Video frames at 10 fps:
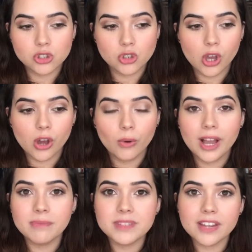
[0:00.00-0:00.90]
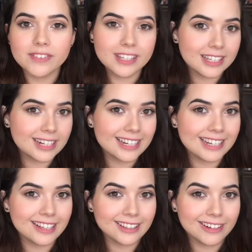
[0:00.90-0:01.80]
so I'm definitely gonna
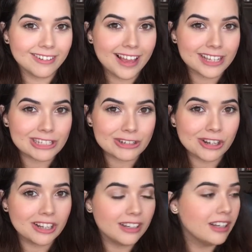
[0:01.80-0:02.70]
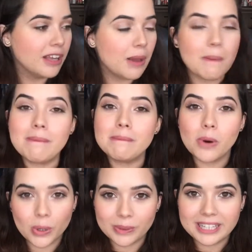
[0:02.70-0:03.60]
need a little extra,
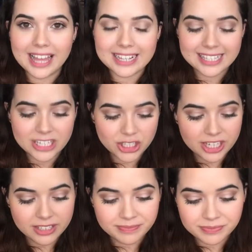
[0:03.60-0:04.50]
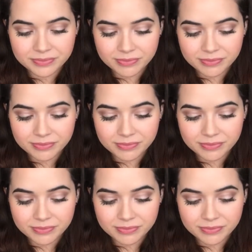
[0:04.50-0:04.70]
more relaxation.